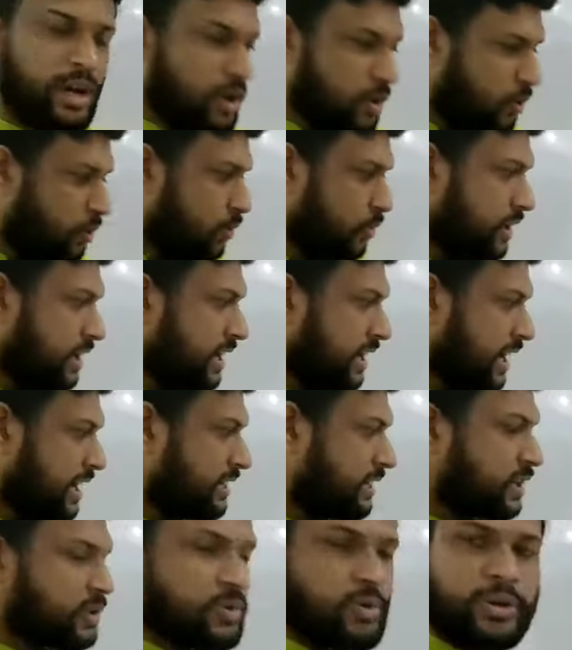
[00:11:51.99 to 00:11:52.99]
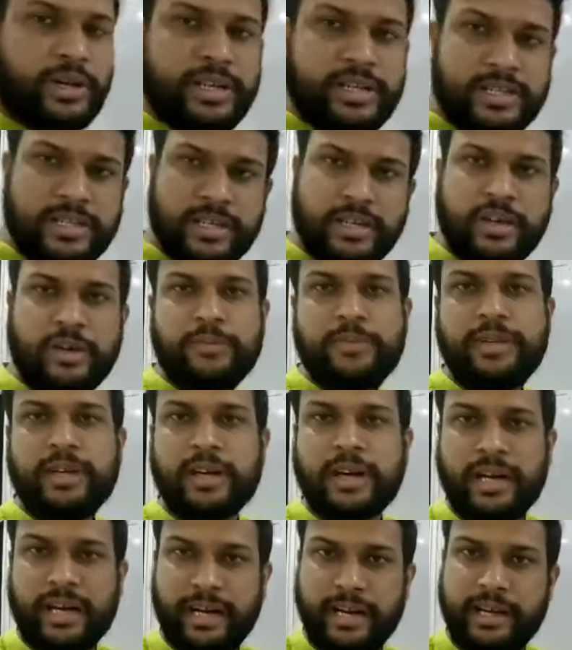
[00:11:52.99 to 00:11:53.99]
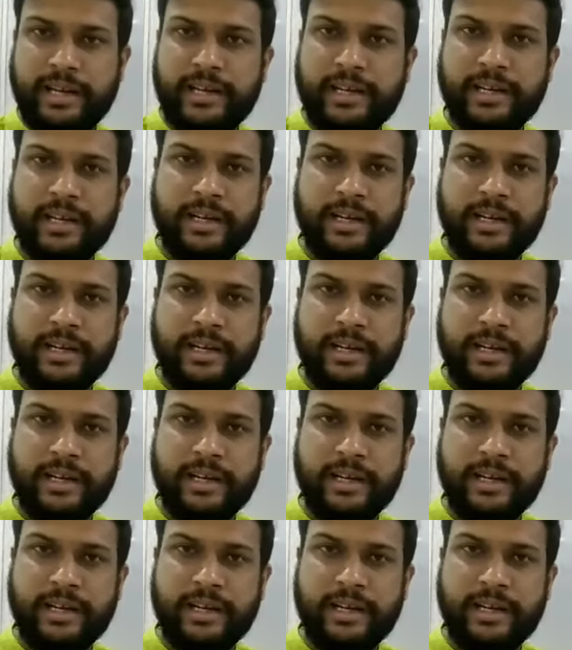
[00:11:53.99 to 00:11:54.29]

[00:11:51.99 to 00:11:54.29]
looking at the rotation of the current,